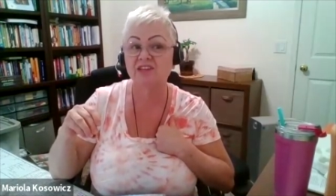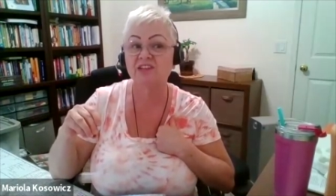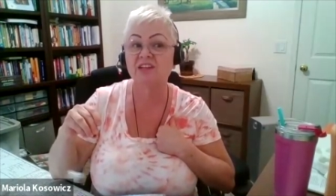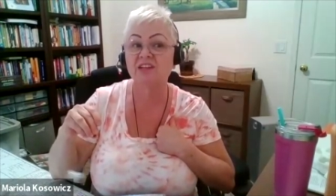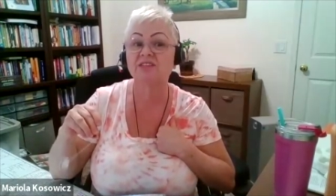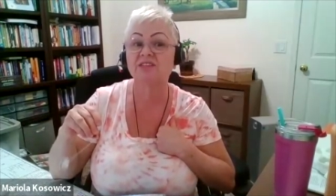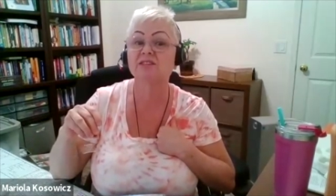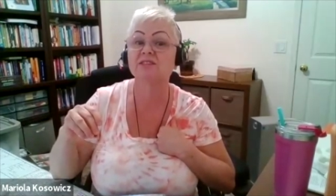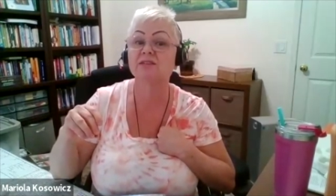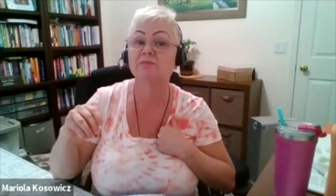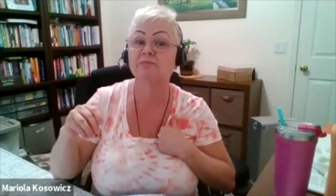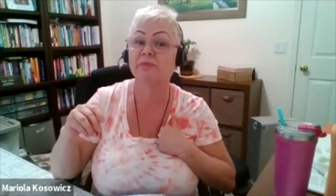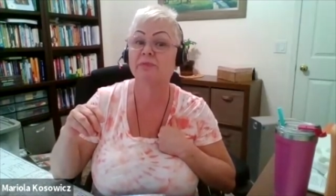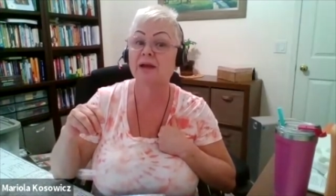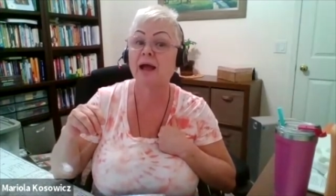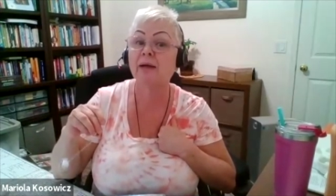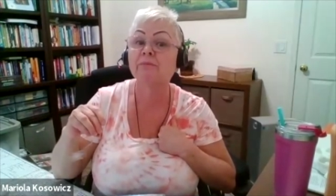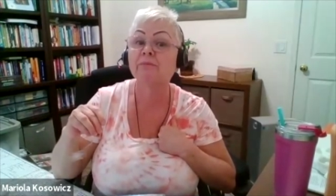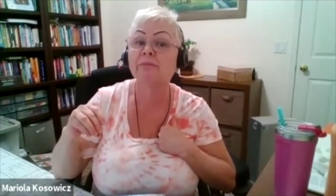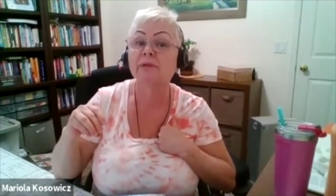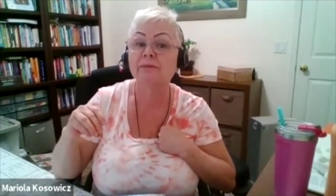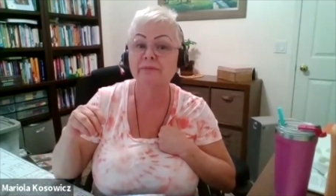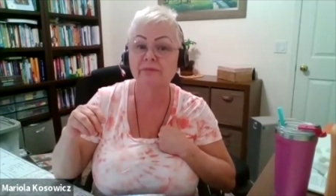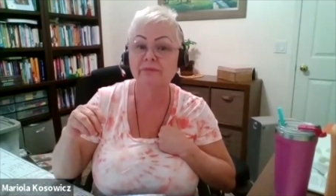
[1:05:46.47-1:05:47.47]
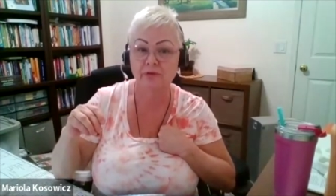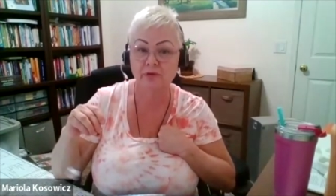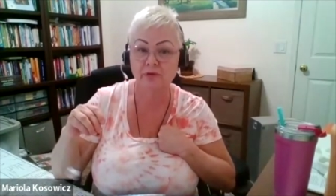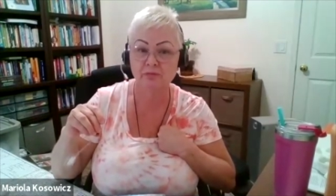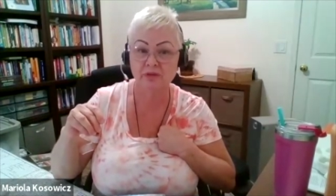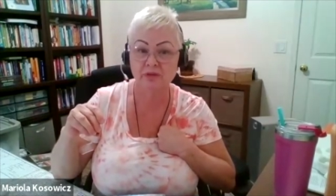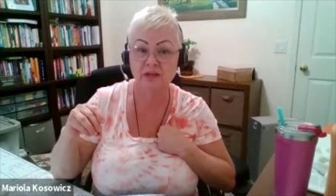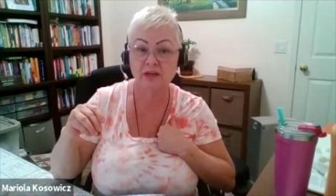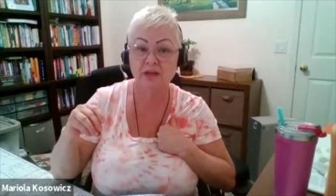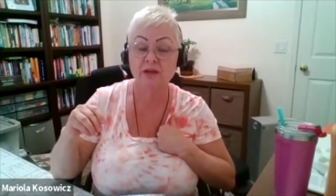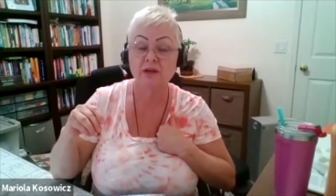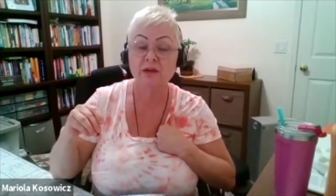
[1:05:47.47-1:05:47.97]
That's a problem for
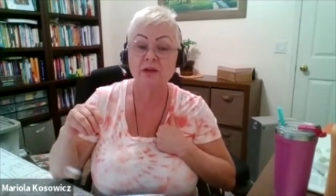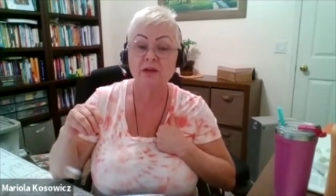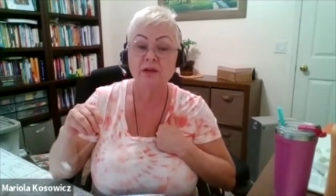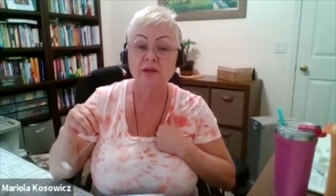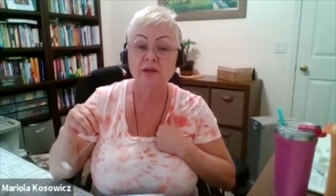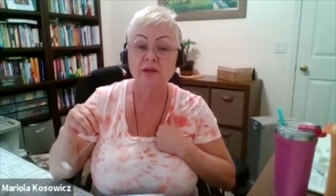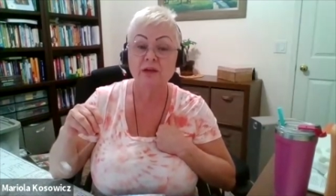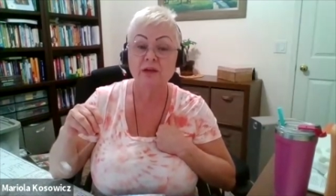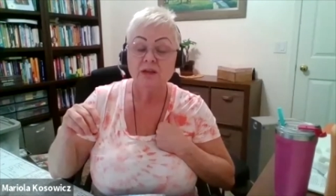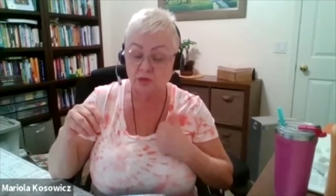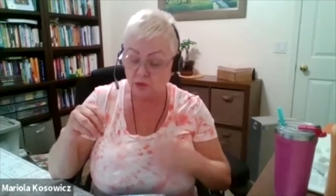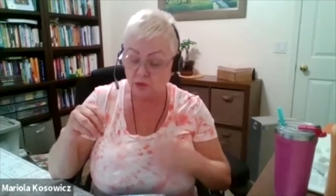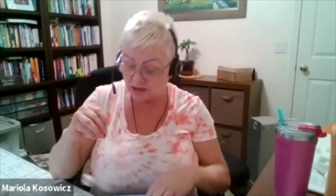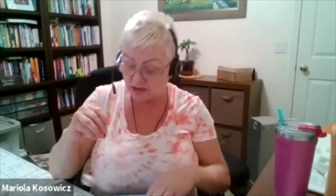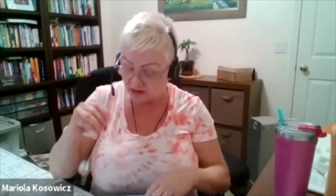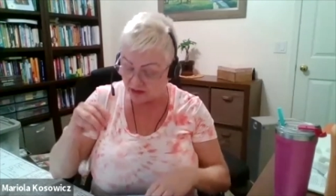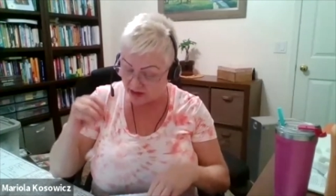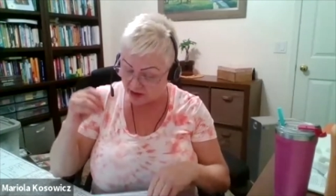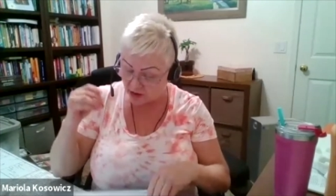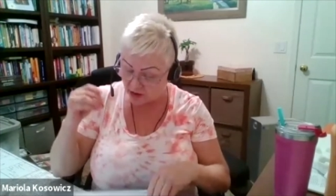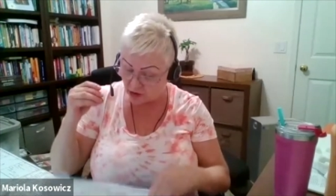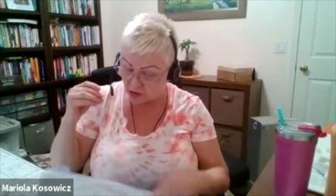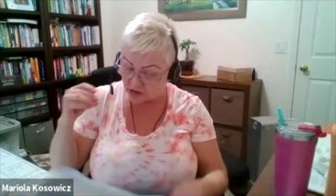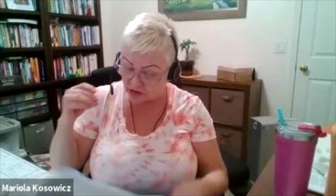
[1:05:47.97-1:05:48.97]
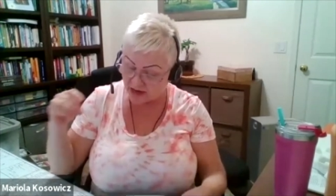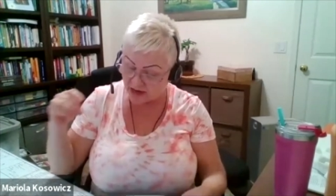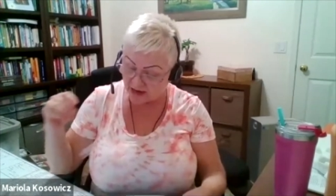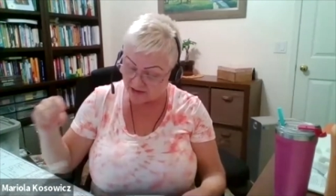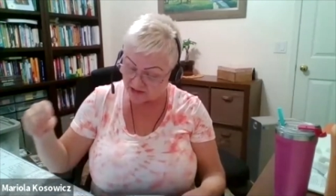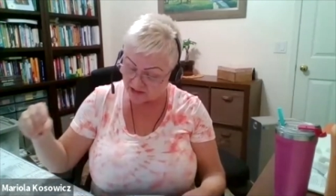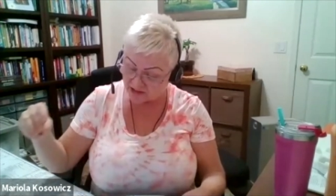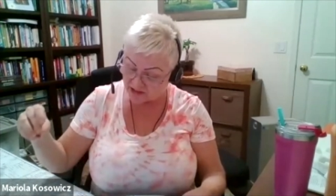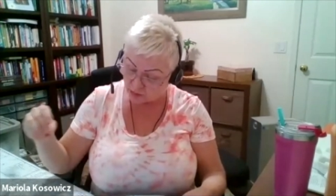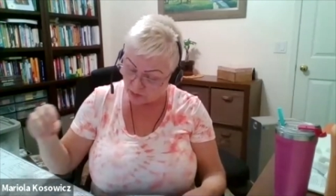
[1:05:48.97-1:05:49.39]
me. Do they recognize it?